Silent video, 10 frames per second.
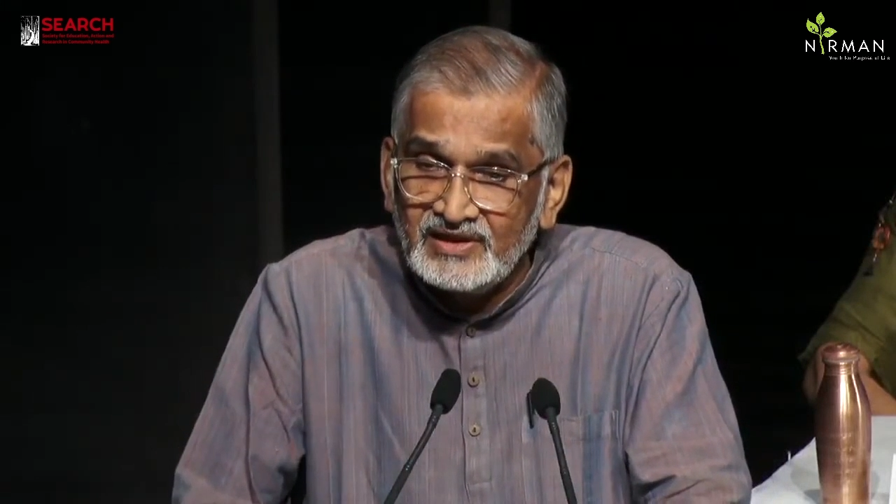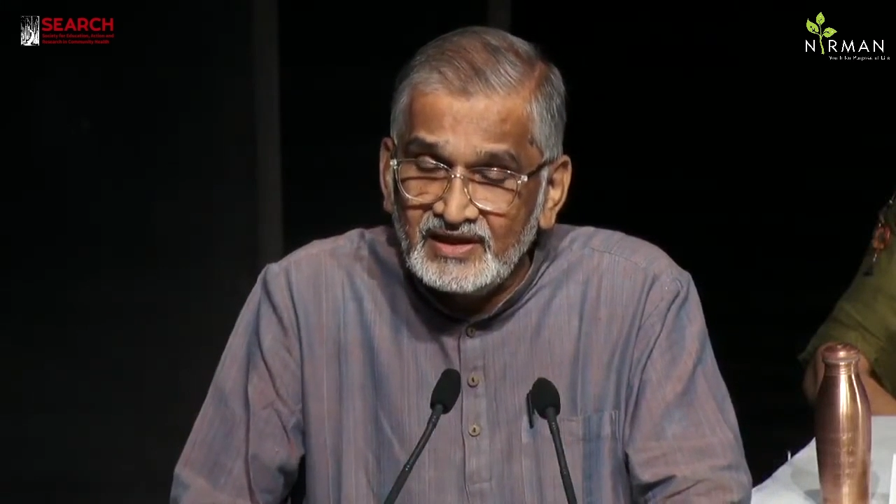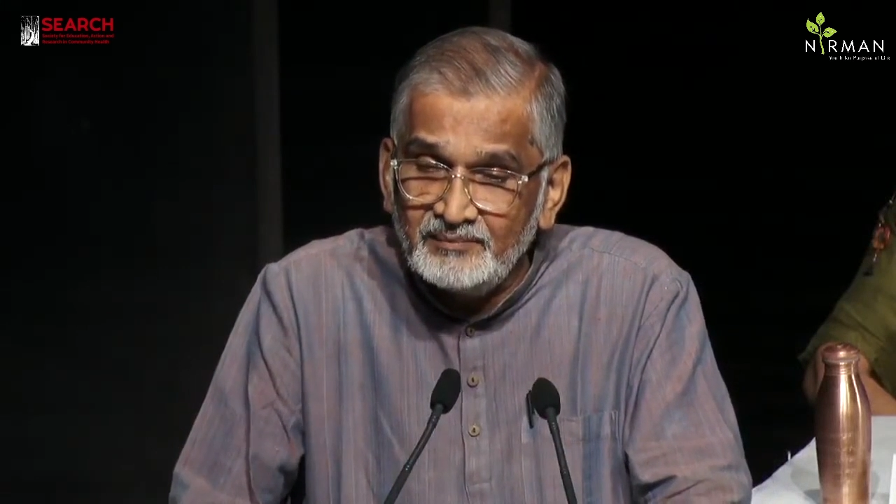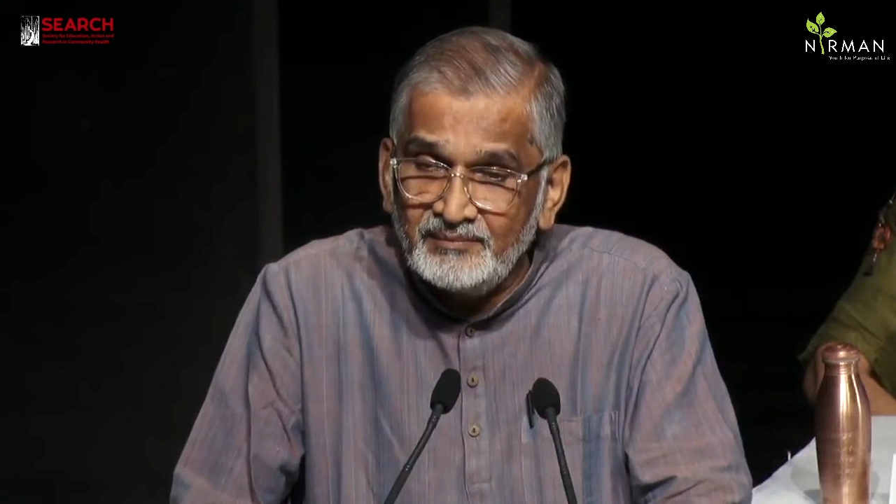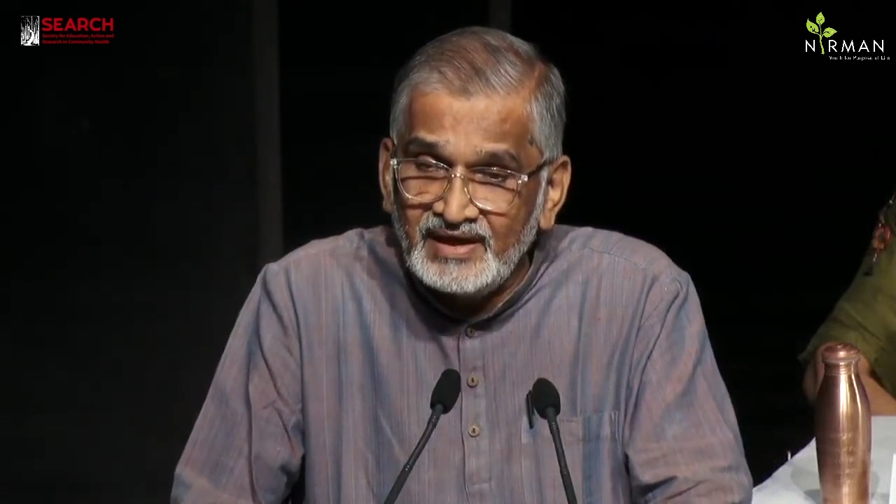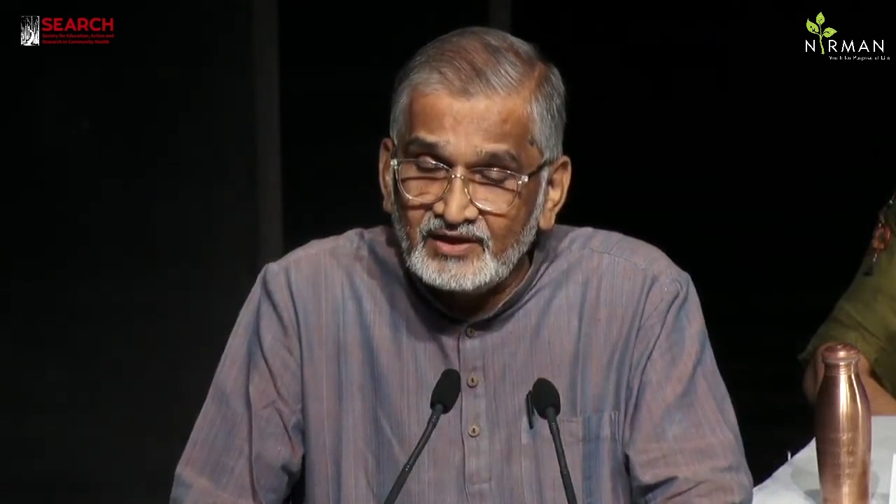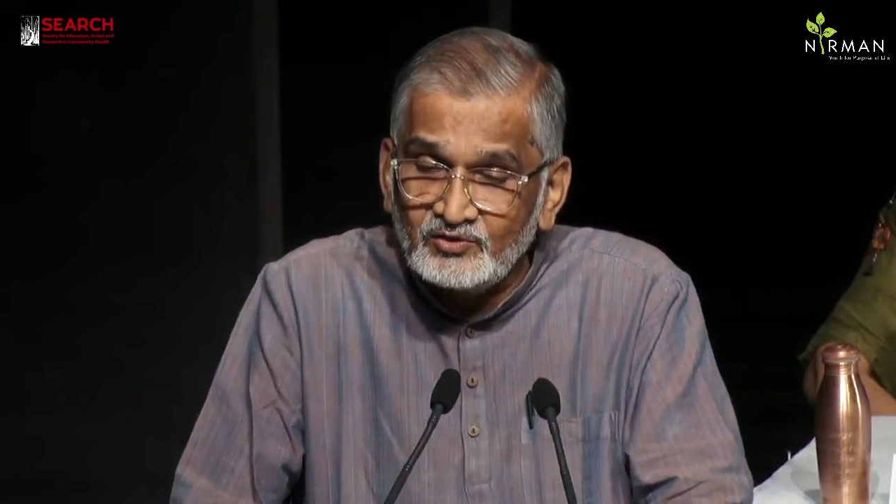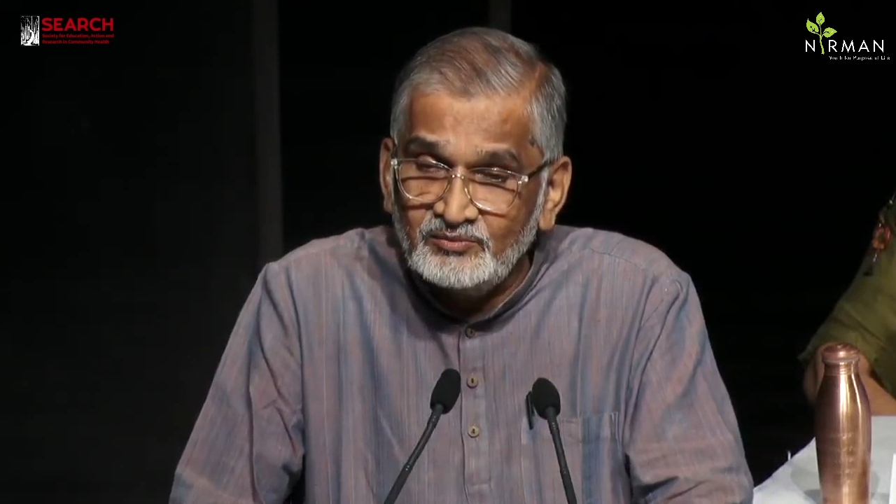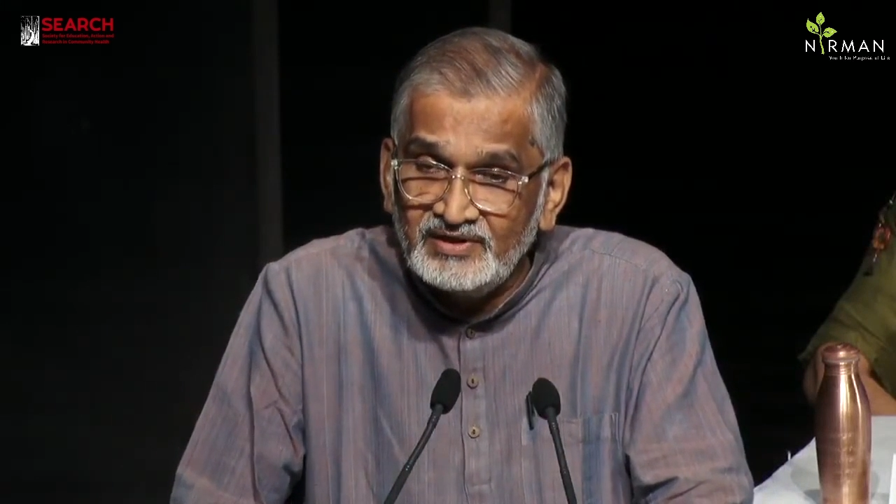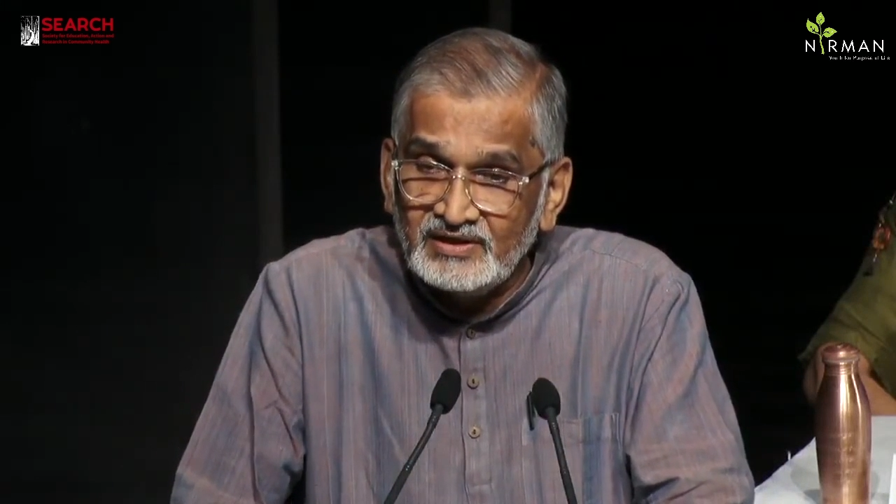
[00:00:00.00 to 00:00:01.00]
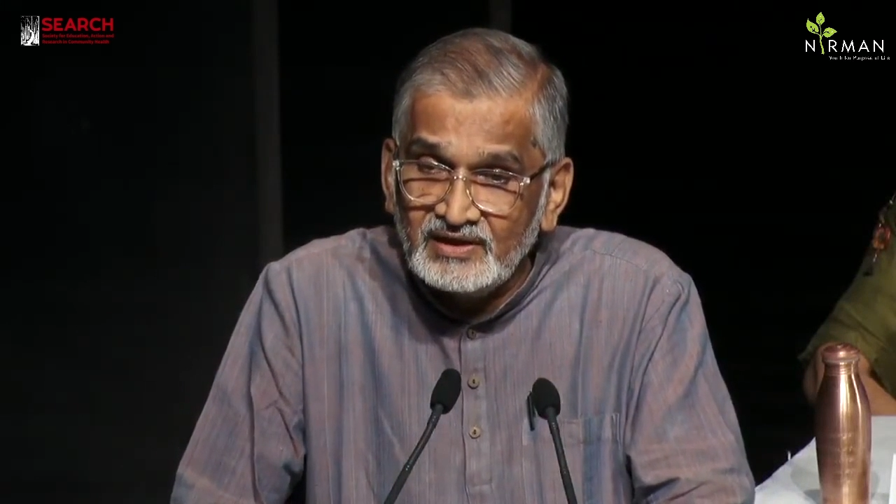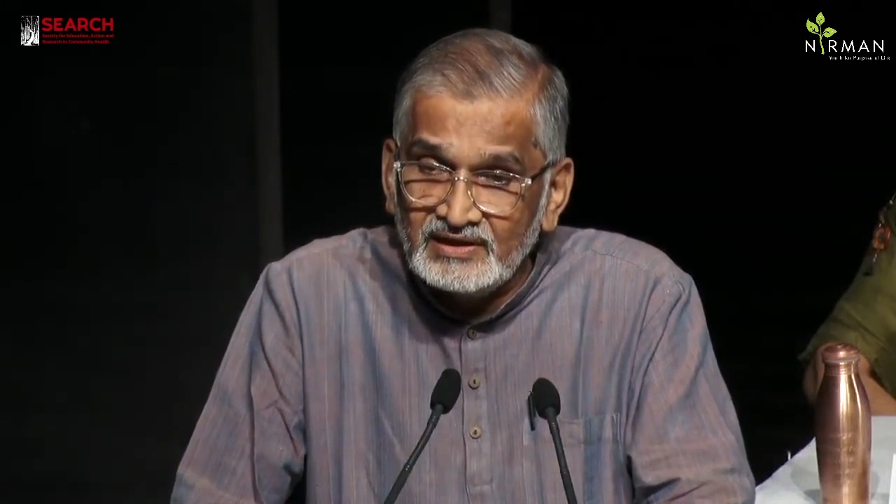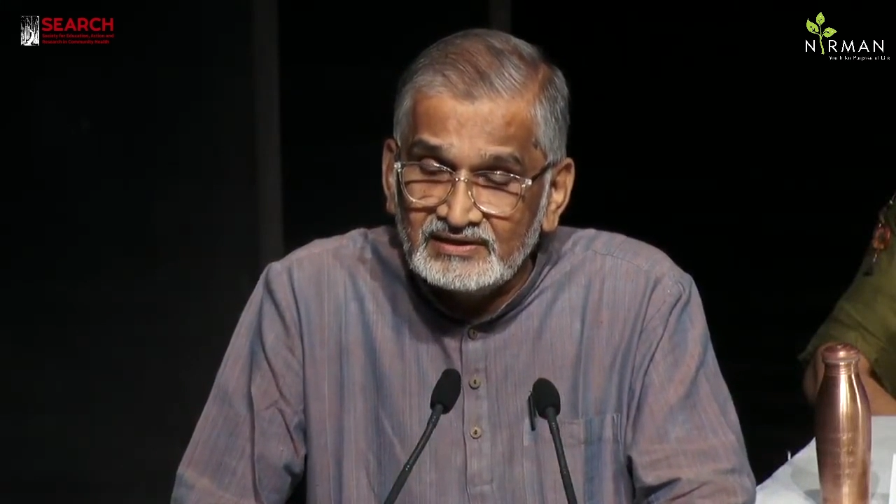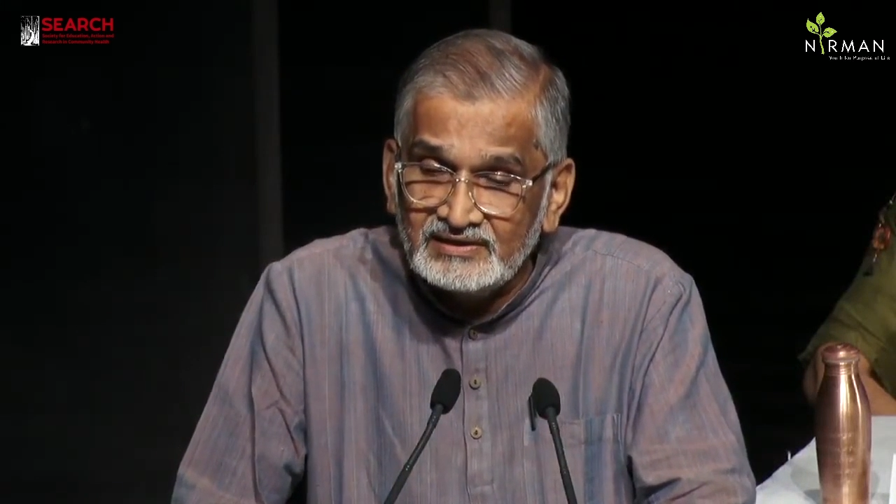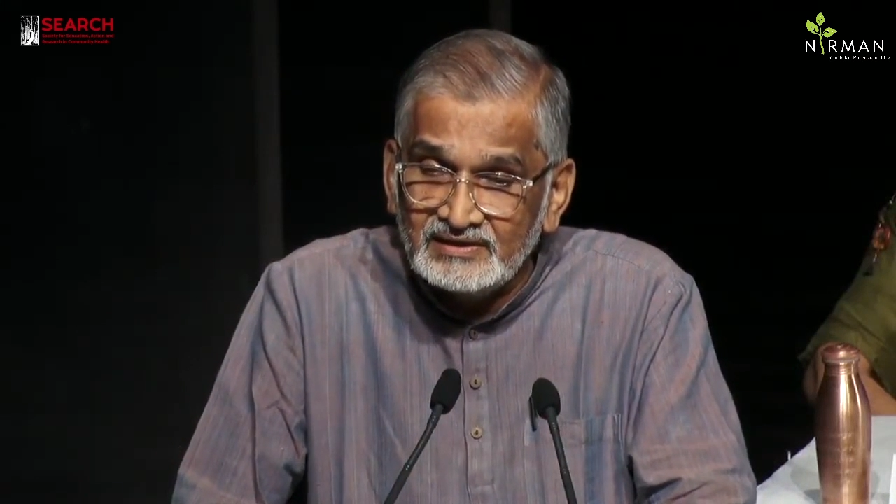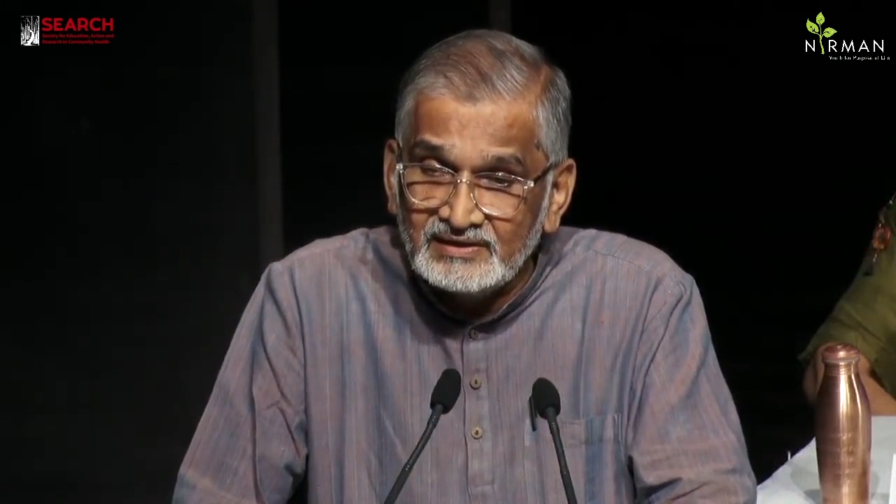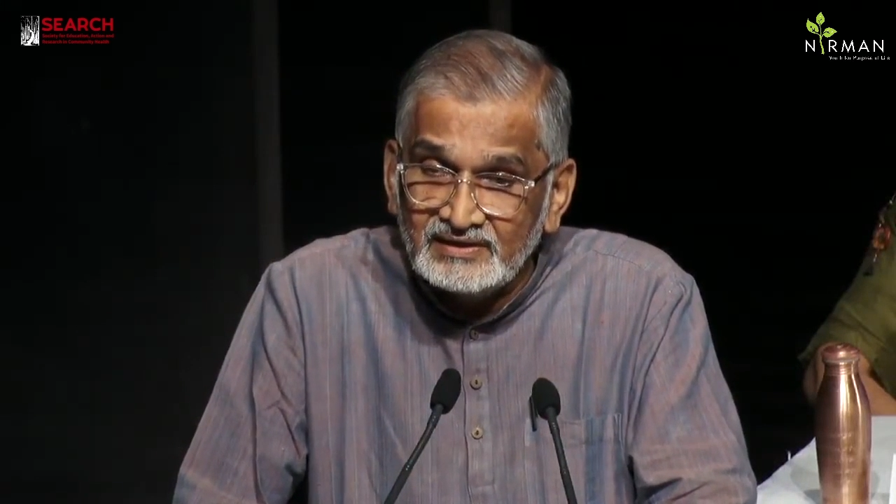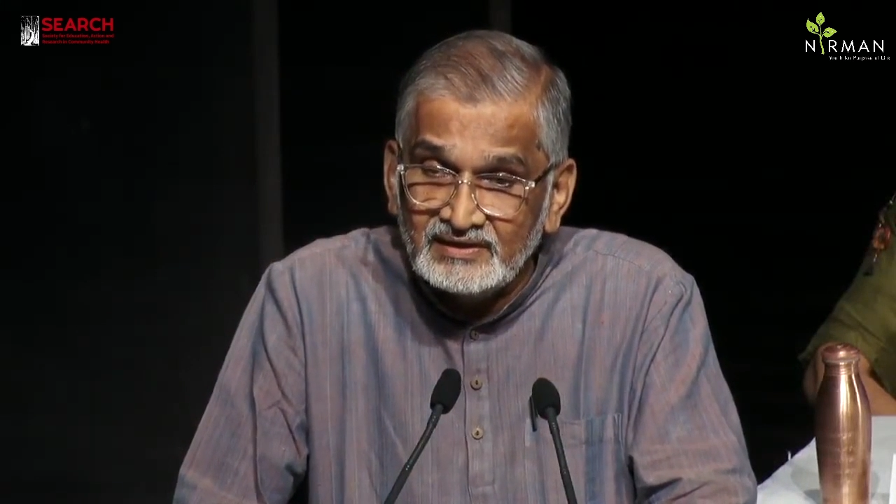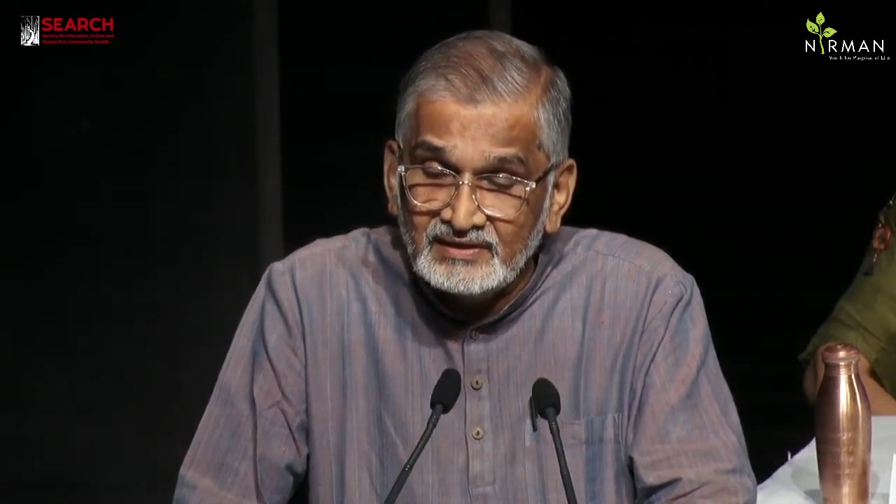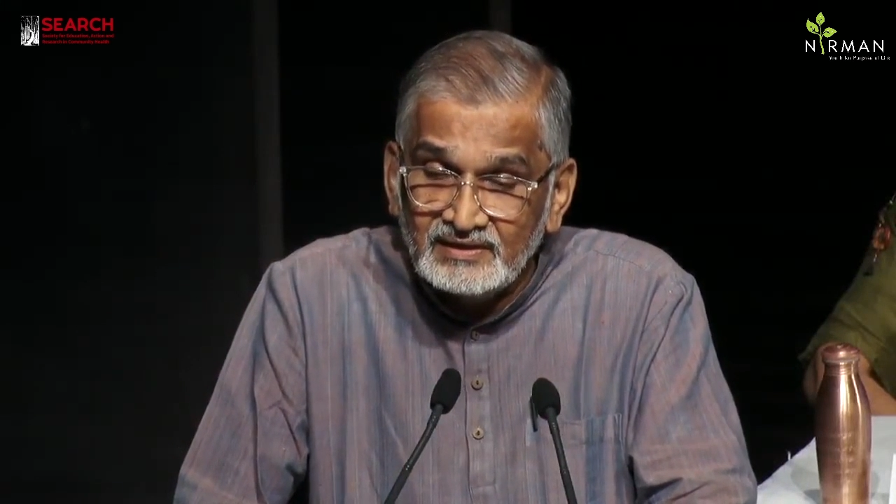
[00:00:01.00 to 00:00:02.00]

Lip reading: came back to meet Gandhi,